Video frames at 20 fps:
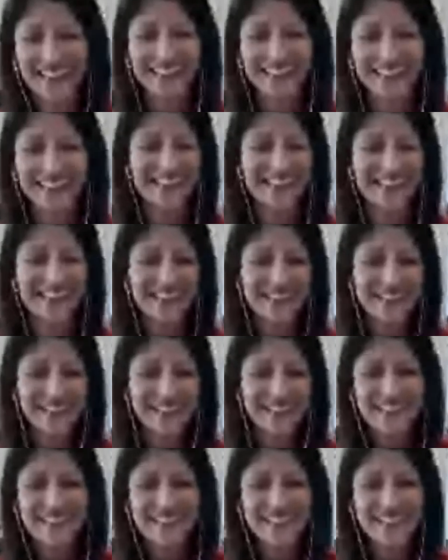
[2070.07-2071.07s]

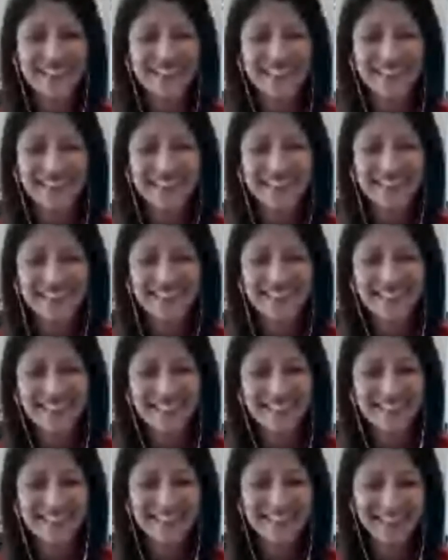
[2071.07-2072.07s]

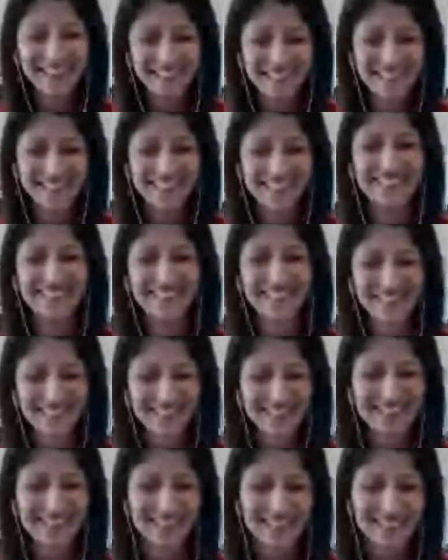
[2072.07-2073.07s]

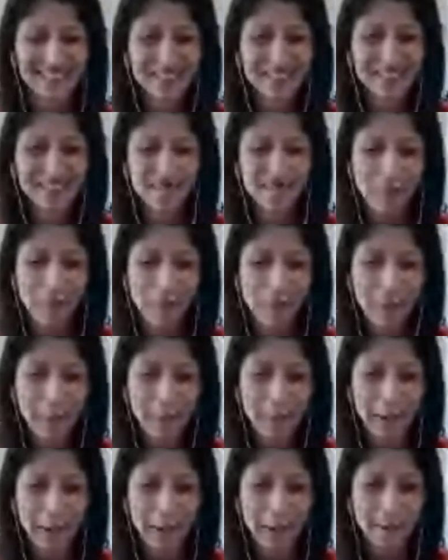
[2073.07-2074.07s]

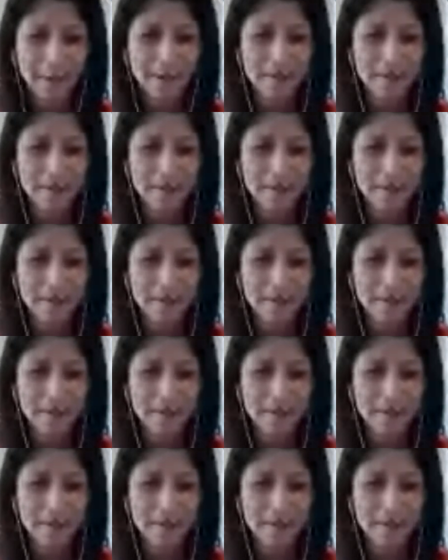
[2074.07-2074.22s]
The person shown says nothing.